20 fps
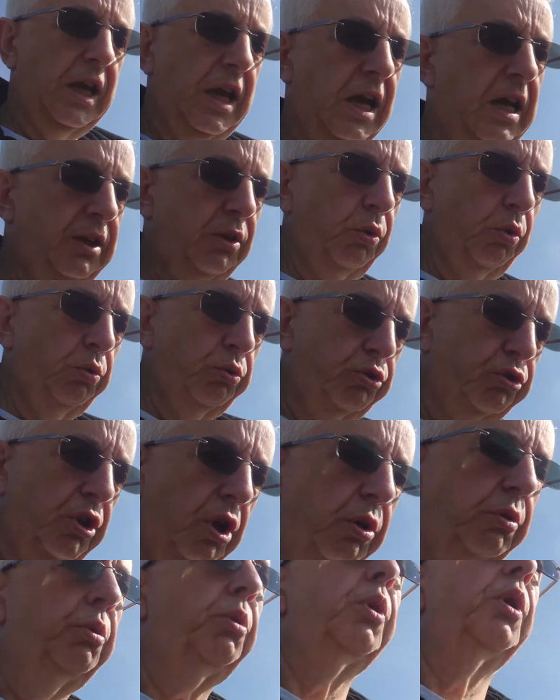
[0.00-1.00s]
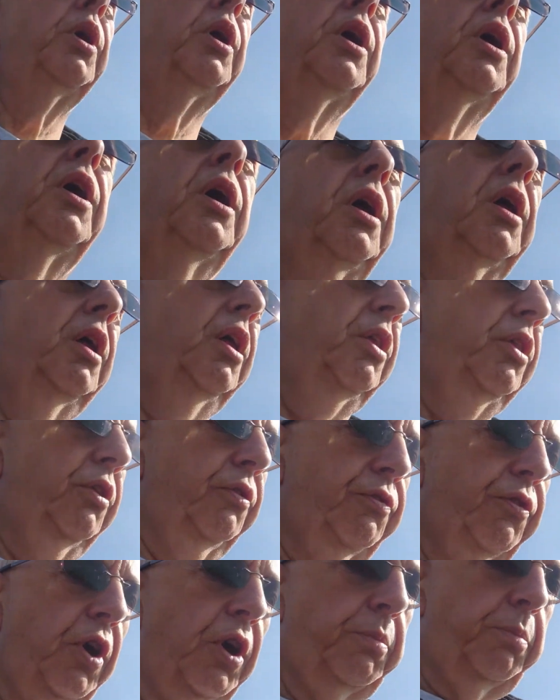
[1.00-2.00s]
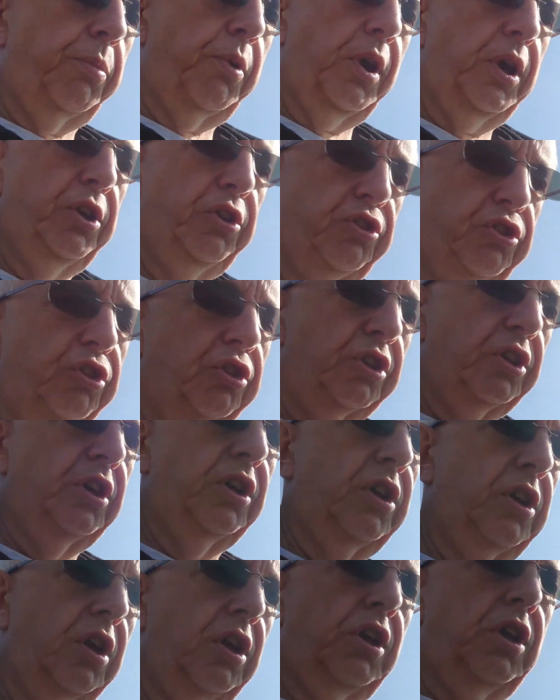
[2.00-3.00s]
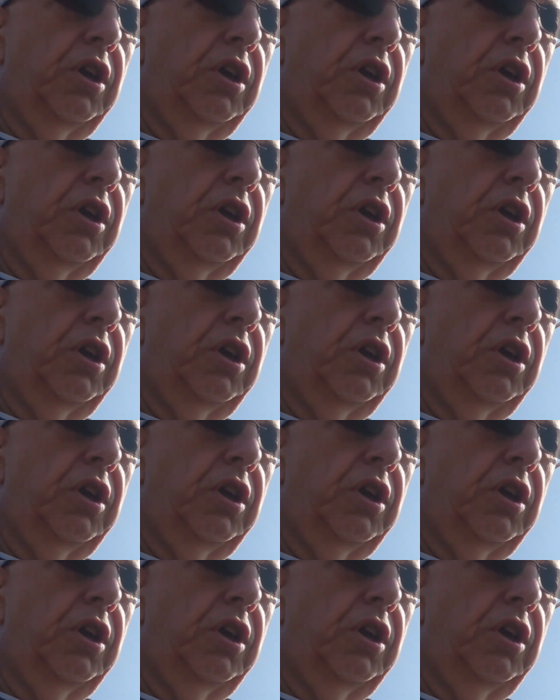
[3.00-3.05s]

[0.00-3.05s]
and also the vibration